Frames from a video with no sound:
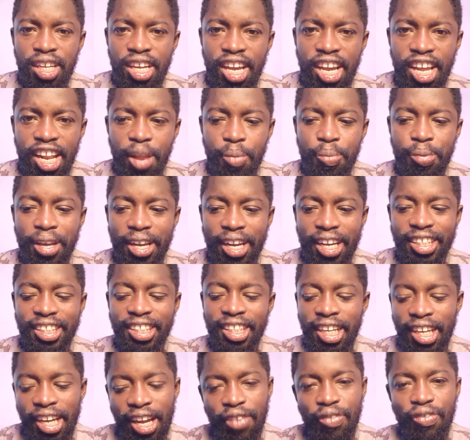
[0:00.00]
ena meka sa
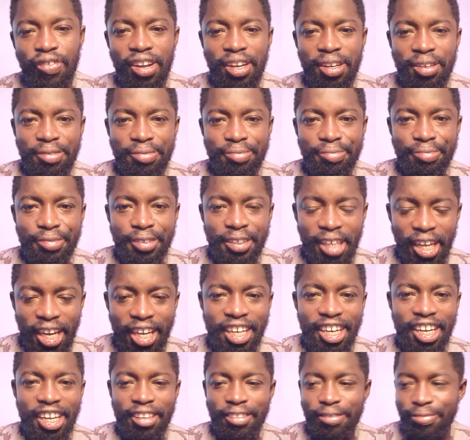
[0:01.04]
afa
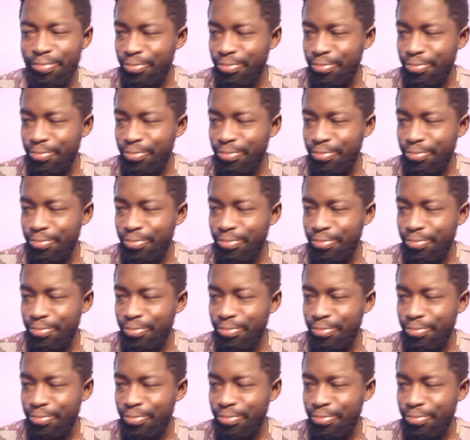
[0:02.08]
kakra